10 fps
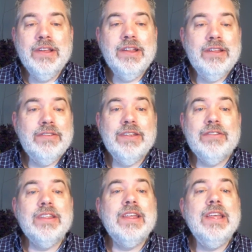And he
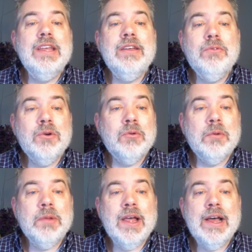says, "The king will
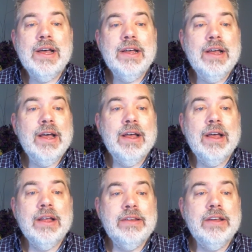reply,
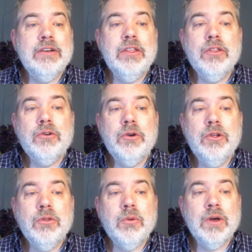I tell you the
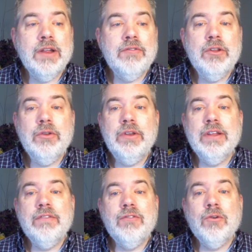truth, whatever you
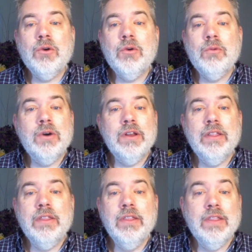did for one
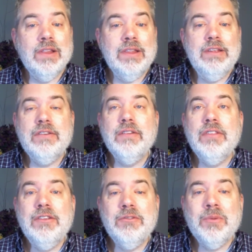of the least of
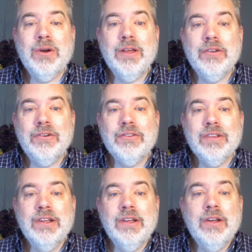these brothers
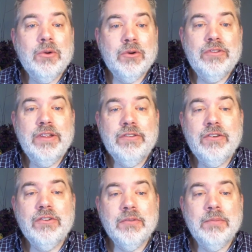or
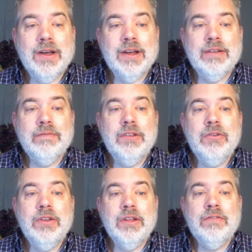sisters of mine,
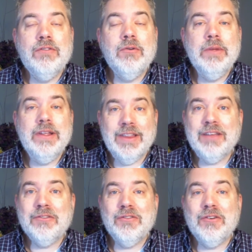you did for me." And
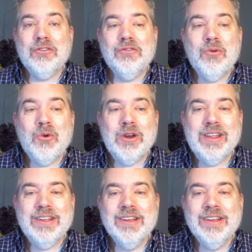that's verse 40.